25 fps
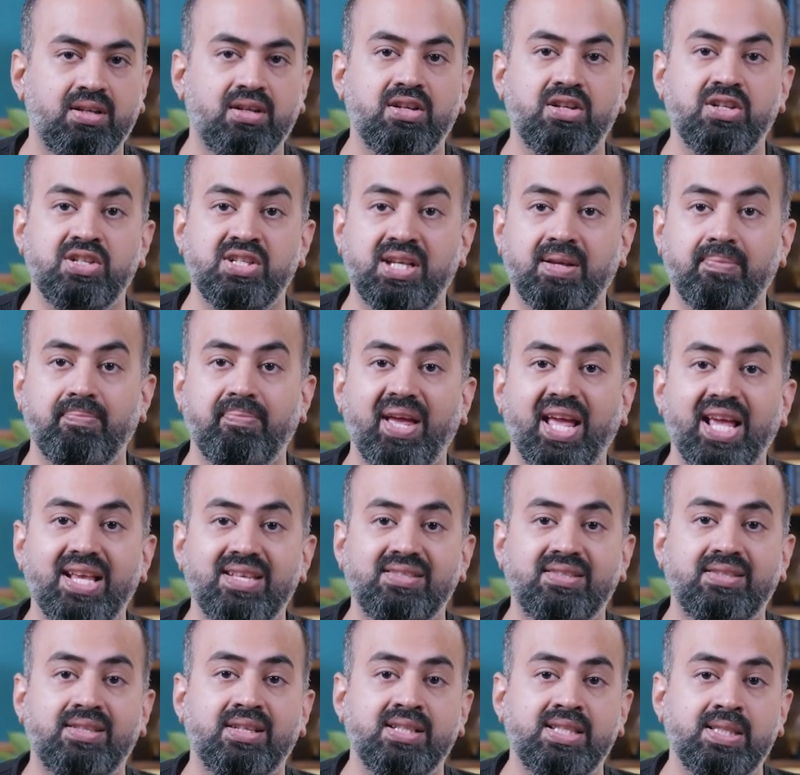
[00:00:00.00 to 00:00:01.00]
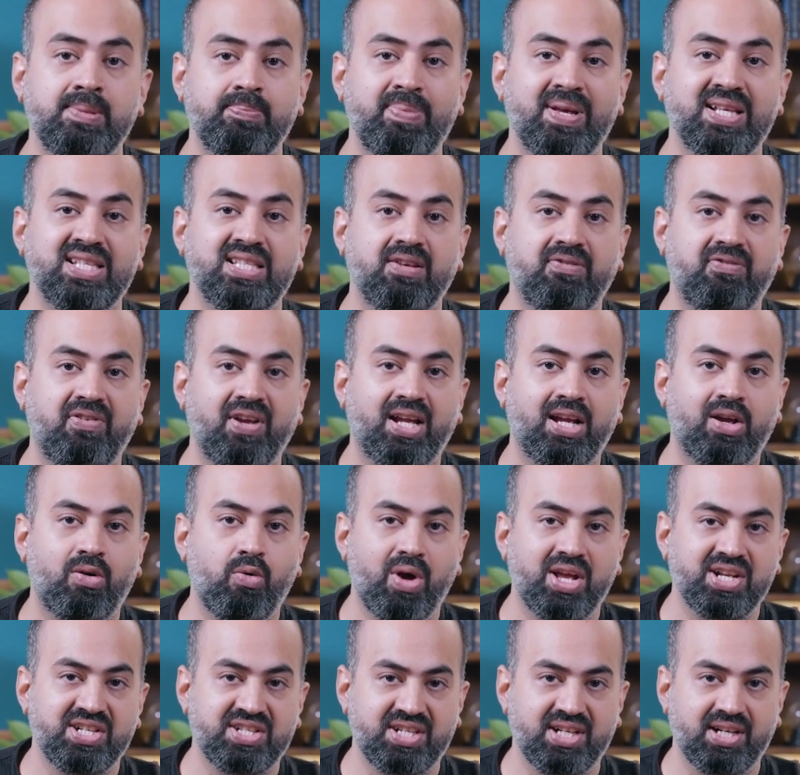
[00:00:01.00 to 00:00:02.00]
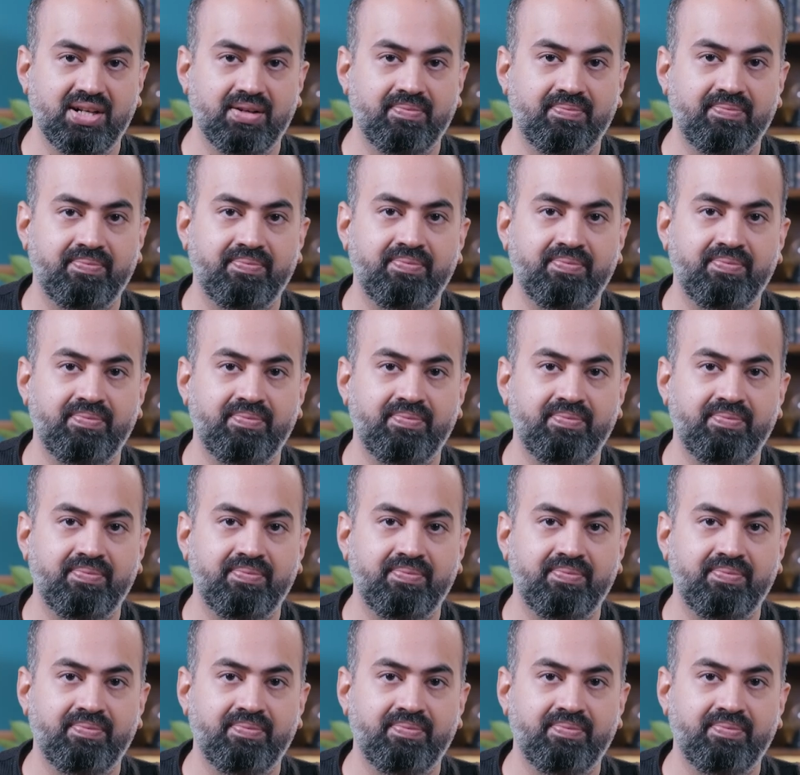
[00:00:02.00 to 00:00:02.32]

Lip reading: She makes the specific question.